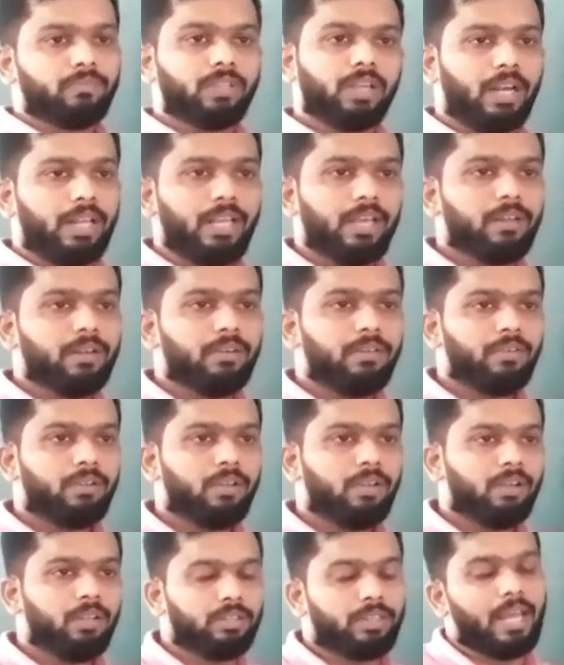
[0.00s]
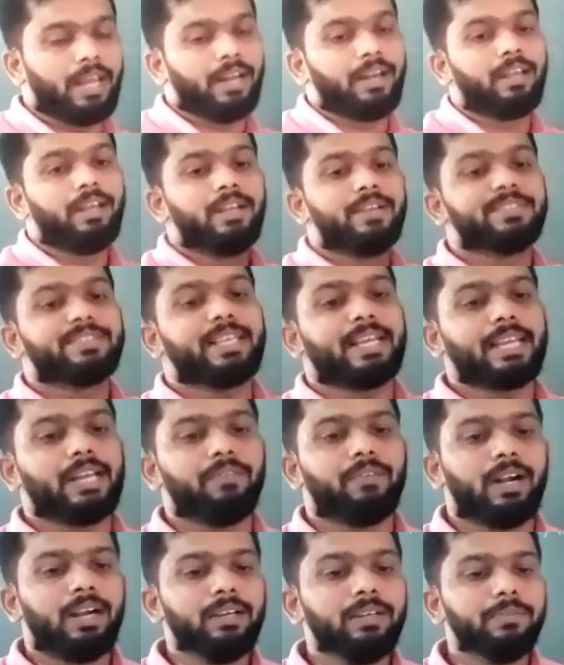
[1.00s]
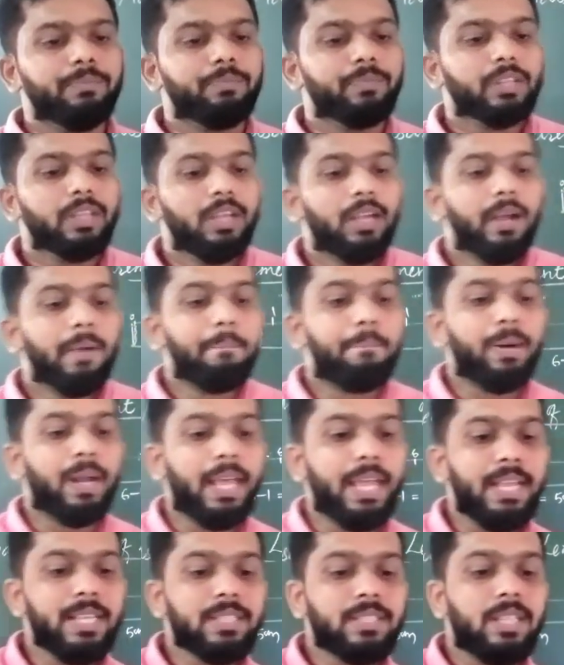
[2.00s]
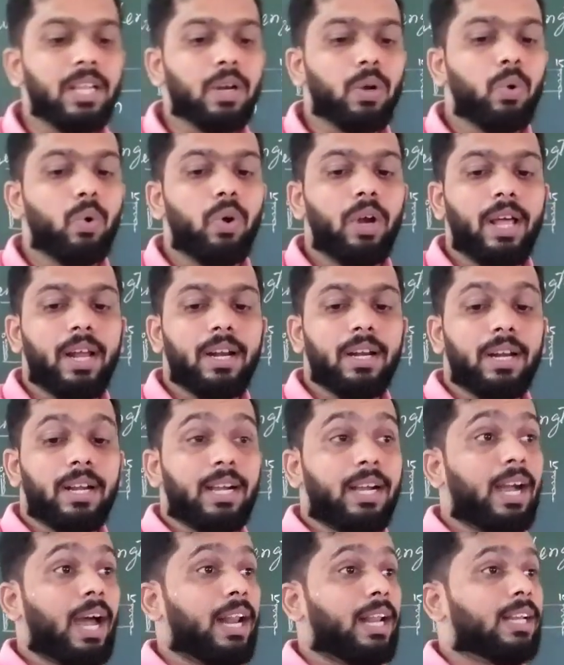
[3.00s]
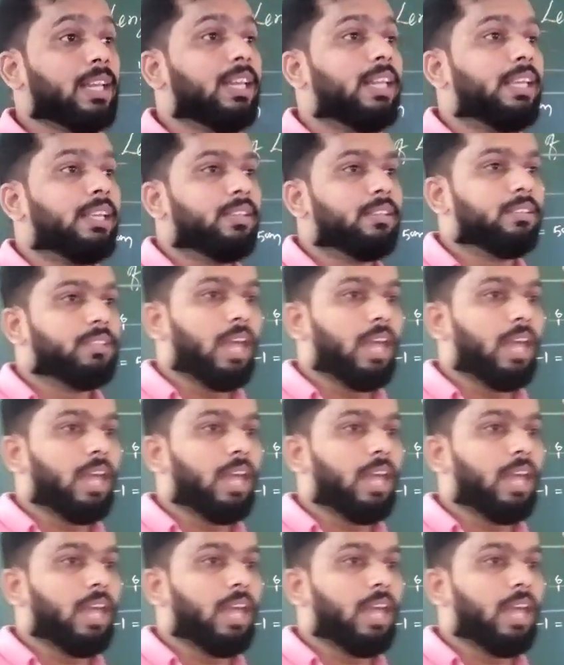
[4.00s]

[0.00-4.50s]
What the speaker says: Clear? Then second one, place the ruler correctly.